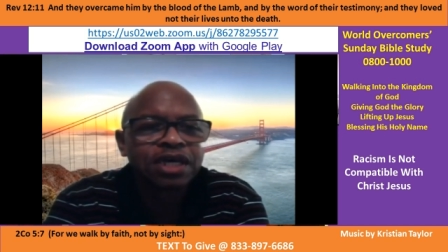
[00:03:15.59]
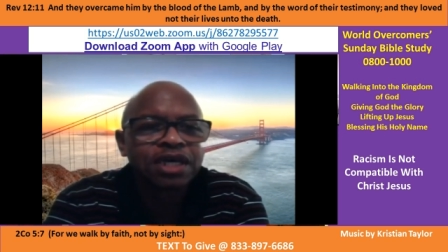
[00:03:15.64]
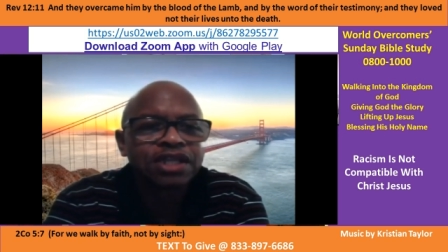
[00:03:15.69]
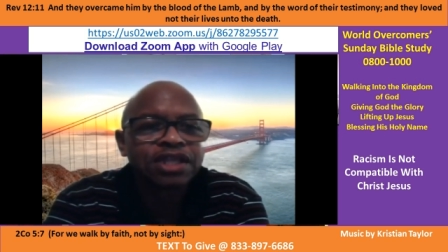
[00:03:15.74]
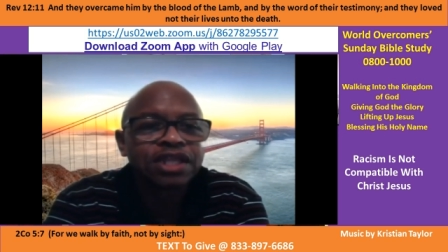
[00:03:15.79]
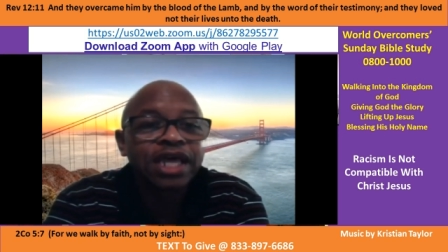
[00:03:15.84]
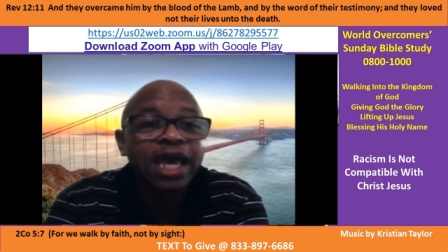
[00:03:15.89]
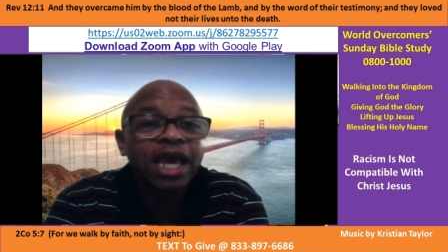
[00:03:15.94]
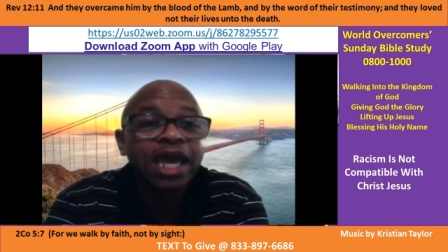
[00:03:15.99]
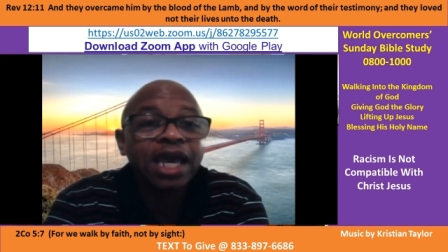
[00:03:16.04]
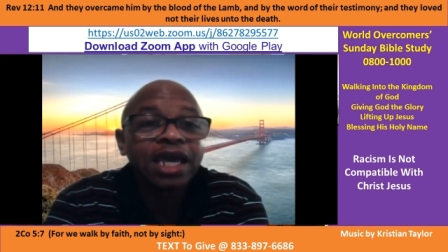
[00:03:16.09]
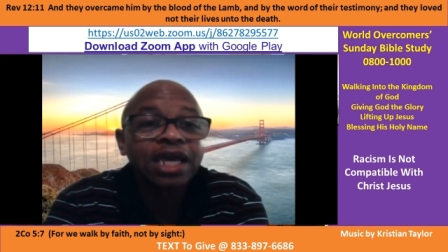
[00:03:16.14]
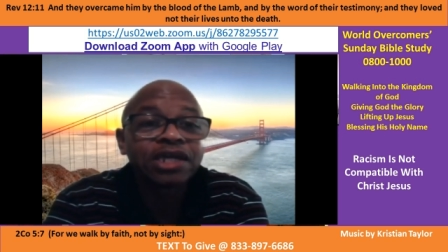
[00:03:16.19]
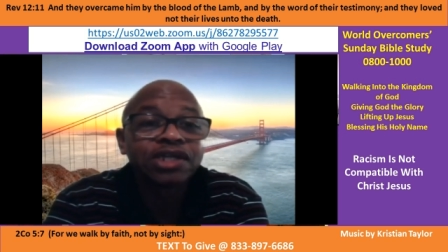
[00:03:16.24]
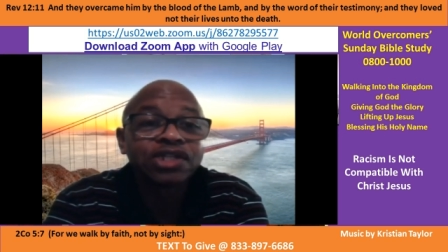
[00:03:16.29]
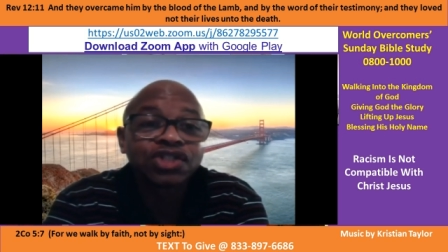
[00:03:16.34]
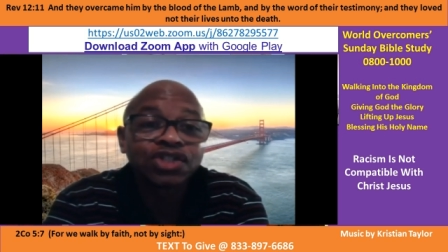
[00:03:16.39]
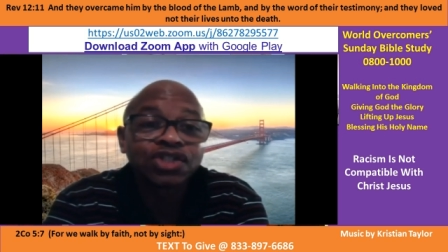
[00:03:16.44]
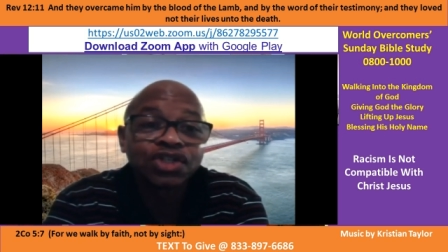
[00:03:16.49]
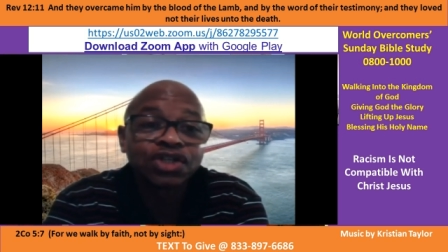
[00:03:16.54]

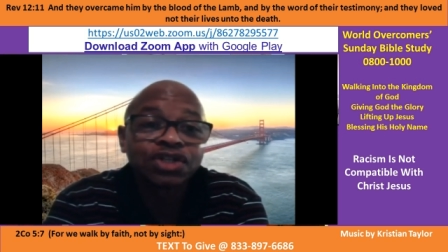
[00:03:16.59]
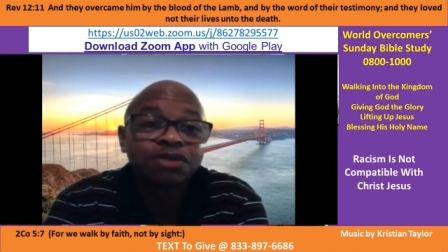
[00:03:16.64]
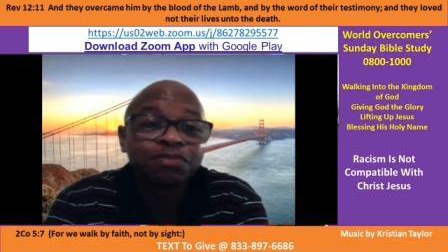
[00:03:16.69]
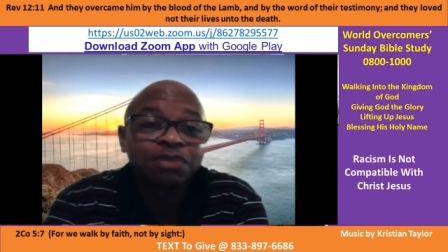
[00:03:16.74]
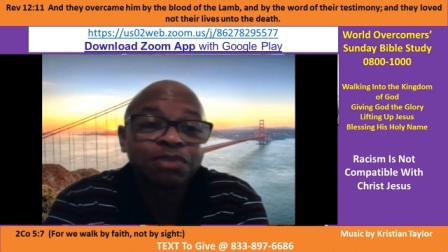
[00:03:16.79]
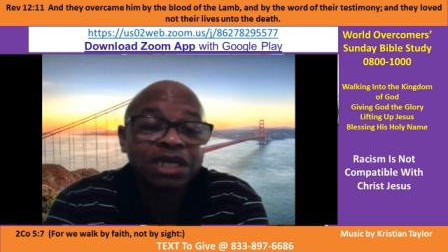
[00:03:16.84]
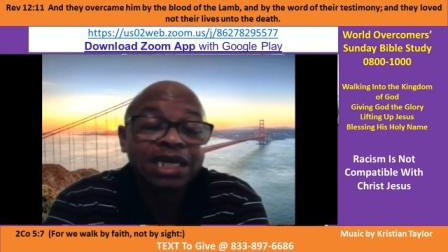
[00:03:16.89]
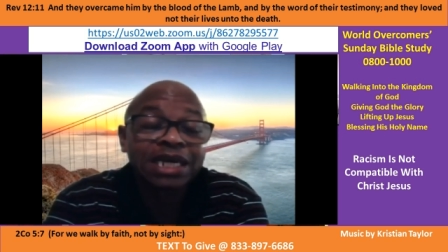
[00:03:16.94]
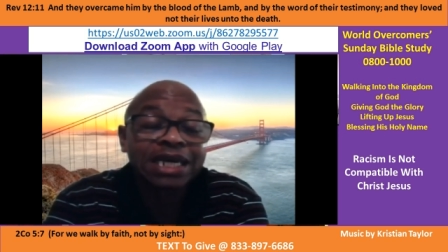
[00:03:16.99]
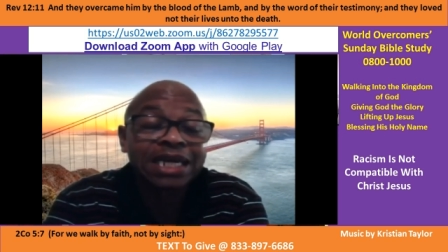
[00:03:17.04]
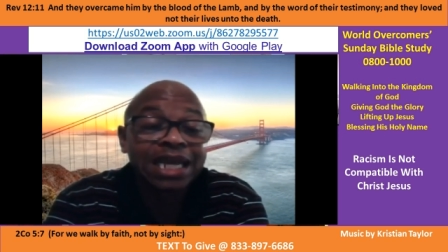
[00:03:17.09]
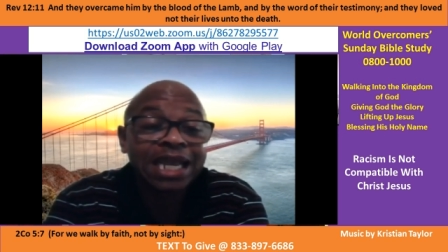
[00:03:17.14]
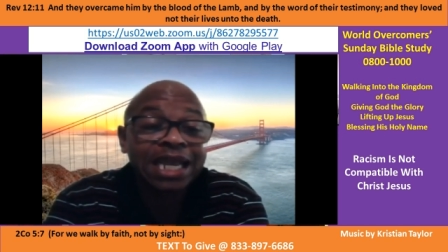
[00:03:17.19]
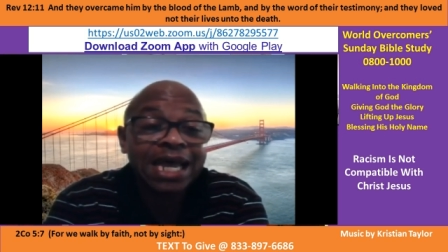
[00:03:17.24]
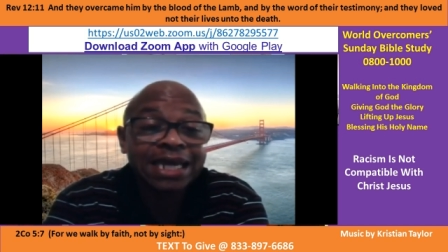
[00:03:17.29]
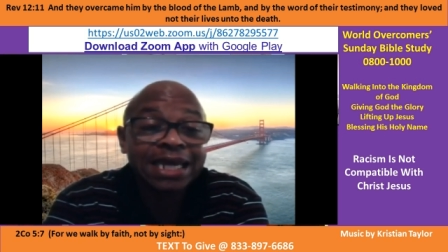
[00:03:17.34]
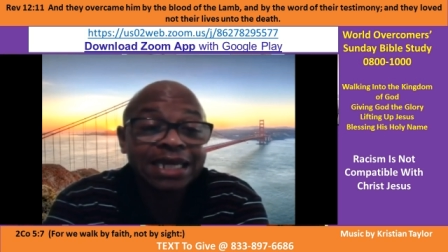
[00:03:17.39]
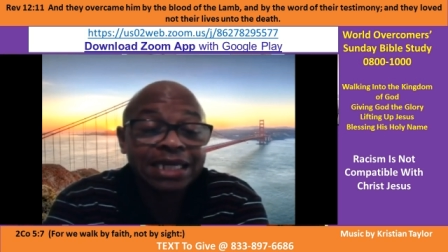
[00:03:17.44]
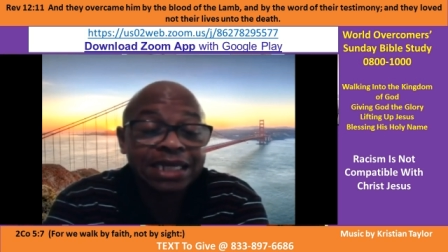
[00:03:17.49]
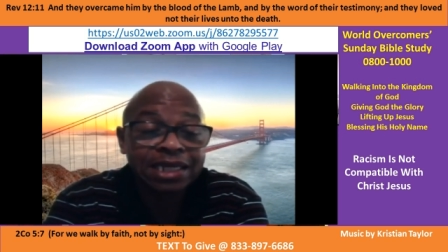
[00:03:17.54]
they should be
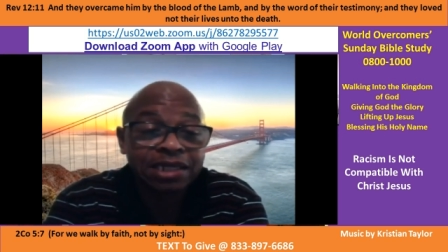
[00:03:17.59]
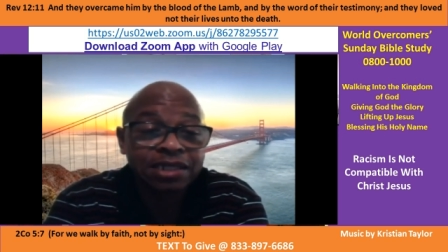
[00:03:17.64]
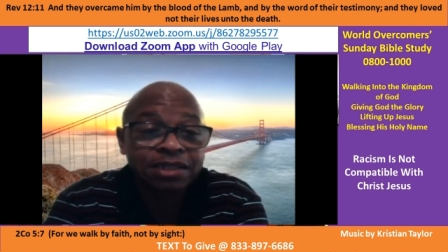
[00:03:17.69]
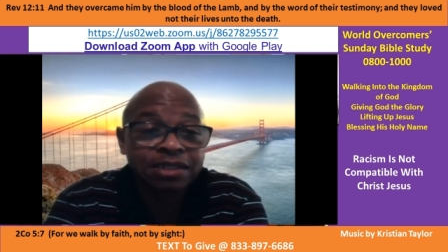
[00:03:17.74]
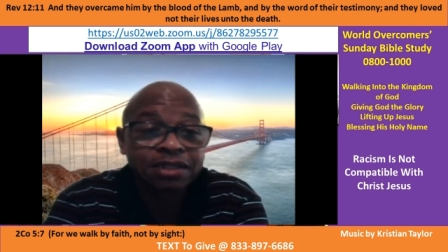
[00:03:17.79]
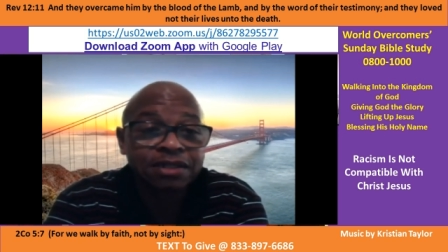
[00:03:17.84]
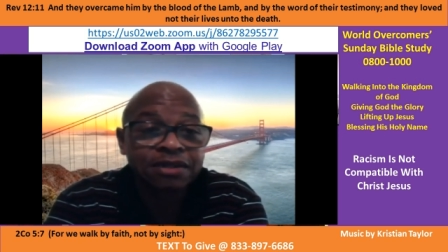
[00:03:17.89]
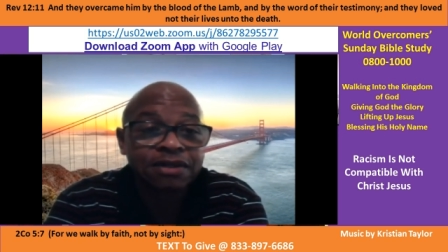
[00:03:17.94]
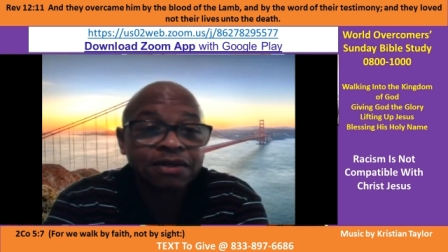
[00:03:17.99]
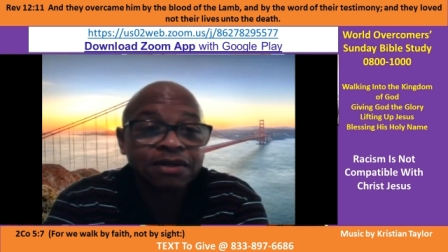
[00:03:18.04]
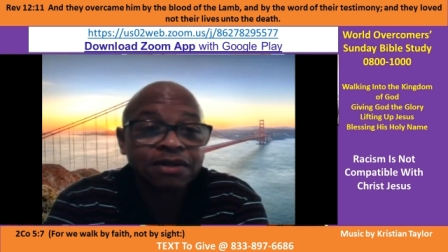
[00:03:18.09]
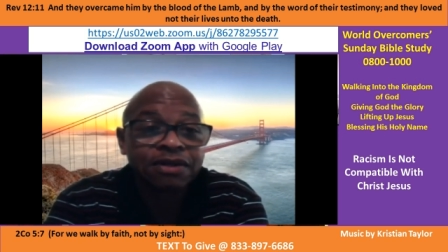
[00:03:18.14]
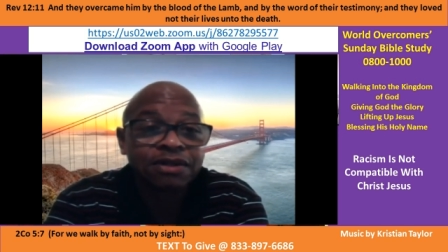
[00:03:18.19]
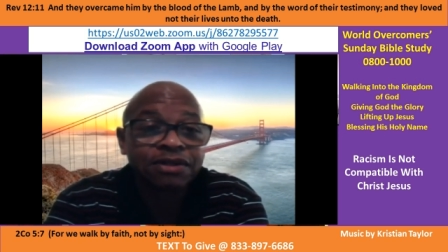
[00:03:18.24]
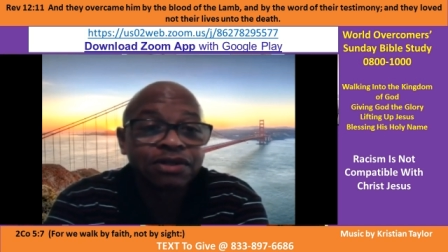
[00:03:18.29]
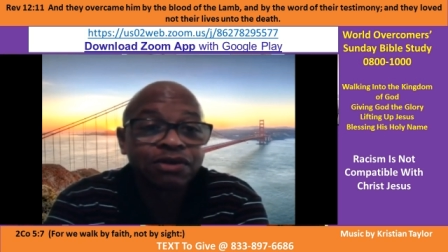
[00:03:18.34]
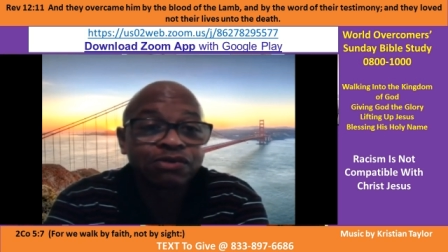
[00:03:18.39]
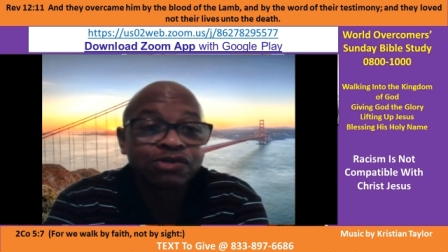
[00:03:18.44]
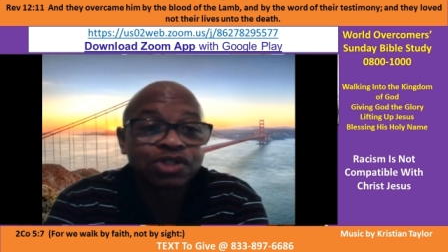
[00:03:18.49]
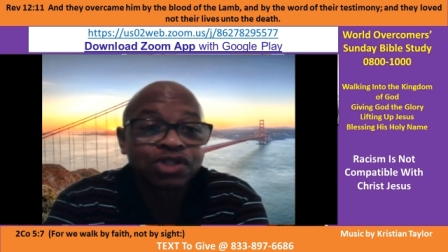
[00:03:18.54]
enlightening
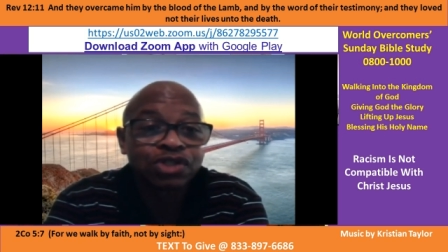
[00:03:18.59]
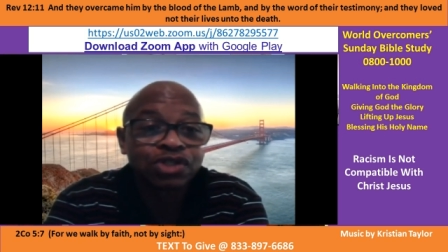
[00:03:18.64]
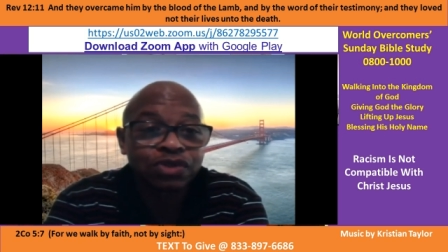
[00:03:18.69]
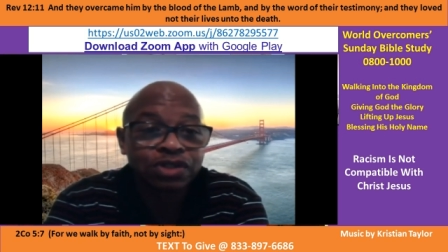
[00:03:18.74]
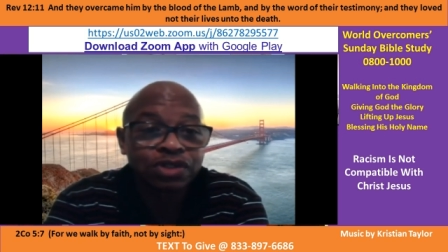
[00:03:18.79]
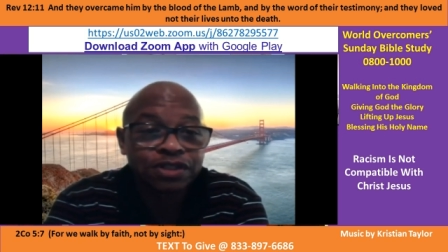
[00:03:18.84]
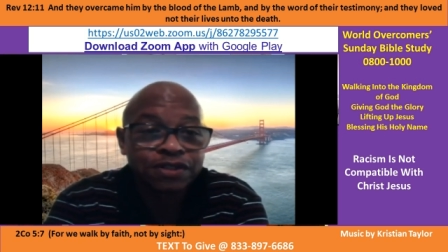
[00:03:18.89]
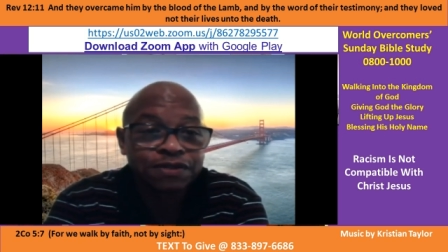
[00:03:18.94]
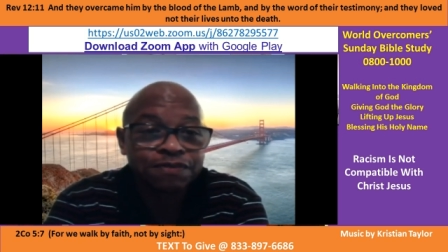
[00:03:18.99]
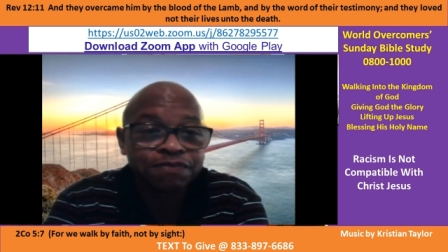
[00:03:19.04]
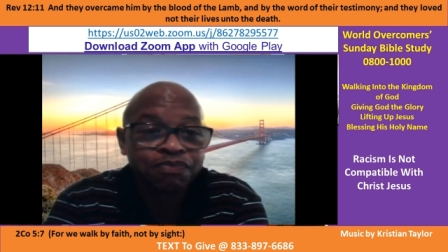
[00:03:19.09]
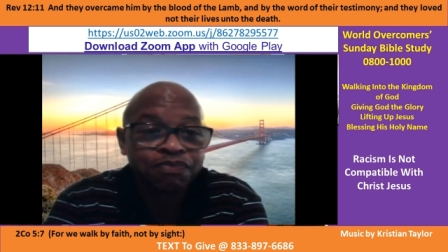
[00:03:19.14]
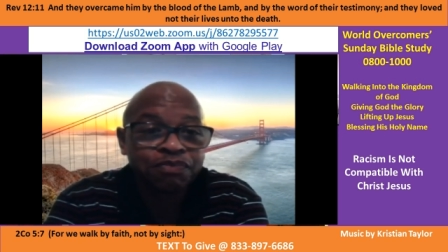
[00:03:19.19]
those students.